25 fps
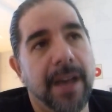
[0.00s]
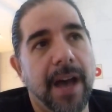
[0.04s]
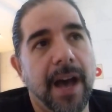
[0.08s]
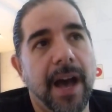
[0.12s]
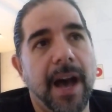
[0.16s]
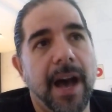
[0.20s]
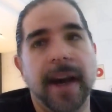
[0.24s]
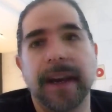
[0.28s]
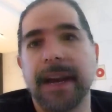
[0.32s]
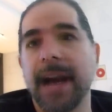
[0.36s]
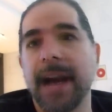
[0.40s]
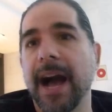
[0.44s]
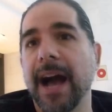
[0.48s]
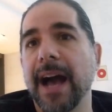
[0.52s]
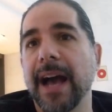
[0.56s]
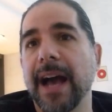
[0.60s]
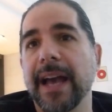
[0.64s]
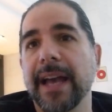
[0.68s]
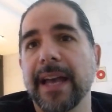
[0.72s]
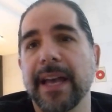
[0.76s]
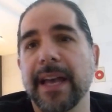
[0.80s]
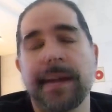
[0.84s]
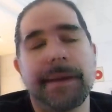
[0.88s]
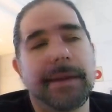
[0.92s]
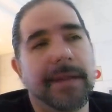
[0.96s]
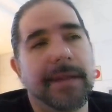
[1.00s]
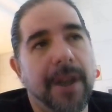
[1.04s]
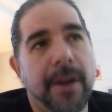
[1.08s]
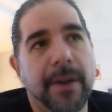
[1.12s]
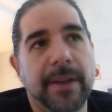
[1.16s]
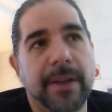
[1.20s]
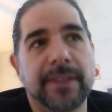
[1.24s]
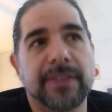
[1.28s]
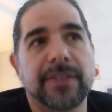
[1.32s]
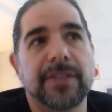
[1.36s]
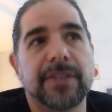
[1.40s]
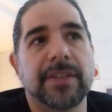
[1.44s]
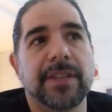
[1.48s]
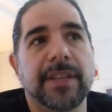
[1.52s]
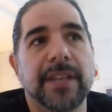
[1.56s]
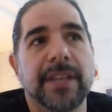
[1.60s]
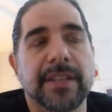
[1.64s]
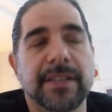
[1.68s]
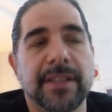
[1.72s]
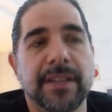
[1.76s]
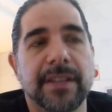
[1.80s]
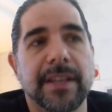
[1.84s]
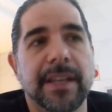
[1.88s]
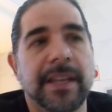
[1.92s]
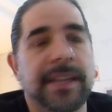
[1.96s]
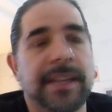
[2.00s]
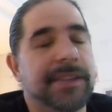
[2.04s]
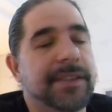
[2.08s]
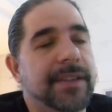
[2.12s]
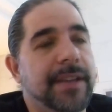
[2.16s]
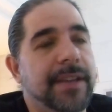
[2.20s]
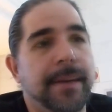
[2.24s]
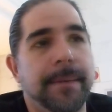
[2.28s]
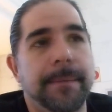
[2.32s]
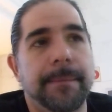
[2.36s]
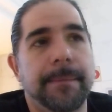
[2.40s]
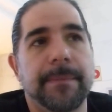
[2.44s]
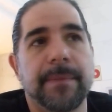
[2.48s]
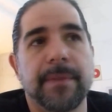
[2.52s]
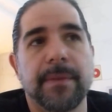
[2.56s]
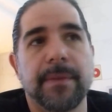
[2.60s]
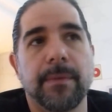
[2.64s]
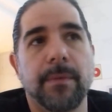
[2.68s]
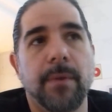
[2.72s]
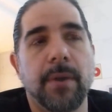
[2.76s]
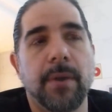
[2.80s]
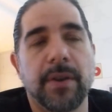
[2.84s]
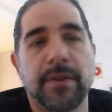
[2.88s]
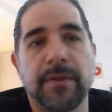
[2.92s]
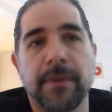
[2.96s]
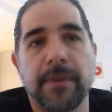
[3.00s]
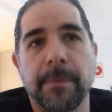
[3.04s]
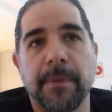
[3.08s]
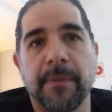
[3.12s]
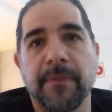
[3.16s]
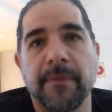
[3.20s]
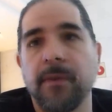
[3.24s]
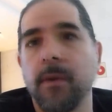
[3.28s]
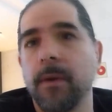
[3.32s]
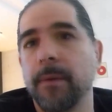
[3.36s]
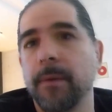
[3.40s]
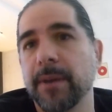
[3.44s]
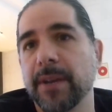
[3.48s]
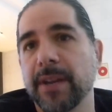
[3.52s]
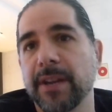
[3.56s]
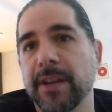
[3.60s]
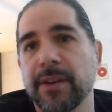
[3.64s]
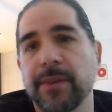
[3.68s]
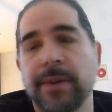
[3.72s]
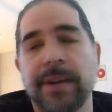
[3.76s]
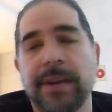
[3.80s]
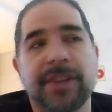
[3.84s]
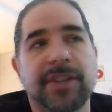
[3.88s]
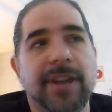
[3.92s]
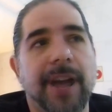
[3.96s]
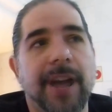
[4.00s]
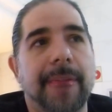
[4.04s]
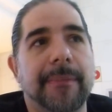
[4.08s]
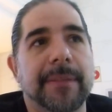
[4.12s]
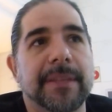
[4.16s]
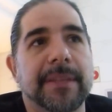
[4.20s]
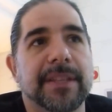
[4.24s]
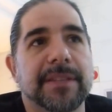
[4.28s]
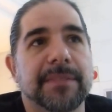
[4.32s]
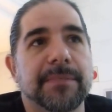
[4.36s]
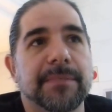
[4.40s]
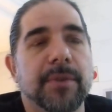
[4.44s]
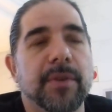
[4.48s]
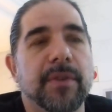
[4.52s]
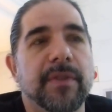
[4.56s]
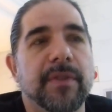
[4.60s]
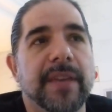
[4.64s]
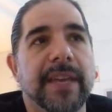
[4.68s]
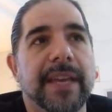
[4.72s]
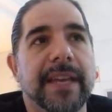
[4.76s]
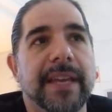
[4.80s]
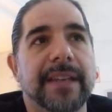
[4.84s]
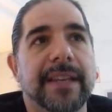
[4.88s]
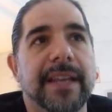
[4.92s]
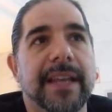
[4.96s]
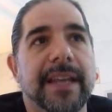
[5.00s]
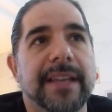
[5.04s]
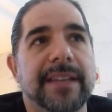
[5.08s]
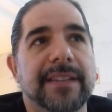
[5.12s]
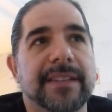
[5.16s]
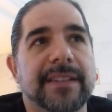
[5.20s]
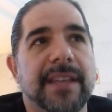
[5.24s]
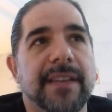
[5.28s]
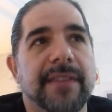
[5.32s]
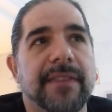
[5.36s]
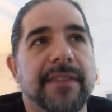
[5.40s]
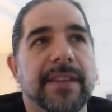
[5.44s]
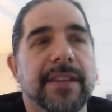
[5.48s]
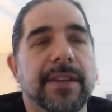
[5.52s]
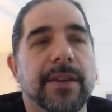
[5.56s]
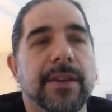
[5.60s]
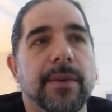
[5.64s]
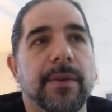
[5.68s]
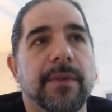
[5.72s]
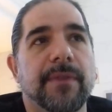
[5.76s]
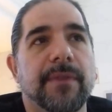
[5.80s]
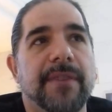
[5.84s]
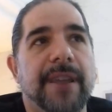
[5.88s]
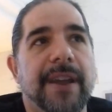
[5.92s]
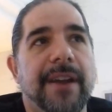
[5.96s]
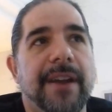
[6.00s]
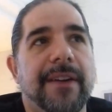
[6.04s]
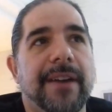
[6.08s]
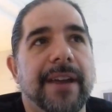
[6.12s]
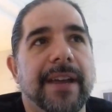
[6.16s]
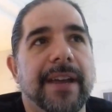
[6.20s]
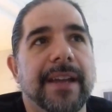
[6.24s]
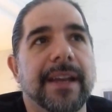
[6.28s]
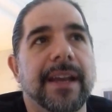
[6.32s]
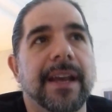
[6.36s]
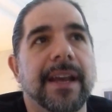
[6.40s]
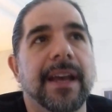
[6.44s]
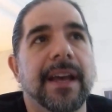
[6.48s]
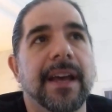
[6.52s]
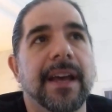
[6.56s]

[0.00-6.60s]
a guy, he's a wonderful performer and did a great job in this movie, and is giving you a very